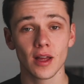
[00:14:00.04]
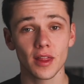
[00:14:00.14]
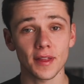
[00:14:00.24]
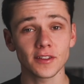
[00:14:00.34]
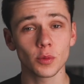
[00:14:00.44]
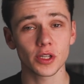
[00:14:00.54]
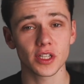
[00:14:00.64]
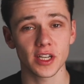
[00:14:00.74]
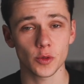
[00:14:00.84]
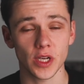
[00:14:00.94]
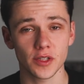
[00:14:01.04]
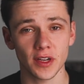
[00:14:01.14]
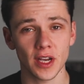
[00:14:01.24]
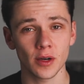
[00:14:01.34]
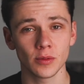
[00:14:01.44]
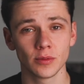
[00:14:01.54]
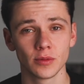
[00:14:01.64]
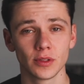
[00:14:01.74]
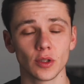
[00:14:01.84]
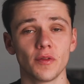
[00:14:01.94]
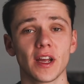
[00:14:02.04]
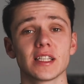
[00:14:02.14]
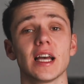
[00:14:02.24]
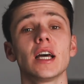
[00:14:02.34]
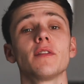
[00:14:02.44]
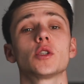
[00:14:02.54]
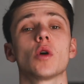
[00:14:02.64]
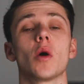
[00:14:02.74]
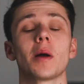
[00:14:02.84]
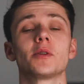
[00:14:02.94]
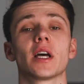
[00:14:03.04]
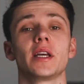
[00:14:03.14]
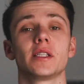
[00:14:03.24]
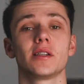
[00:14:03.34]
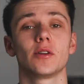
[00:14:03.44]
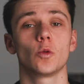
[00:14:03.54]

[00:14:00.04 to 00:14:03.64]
Thanks for watching this week's video. Don't forget to head over to our website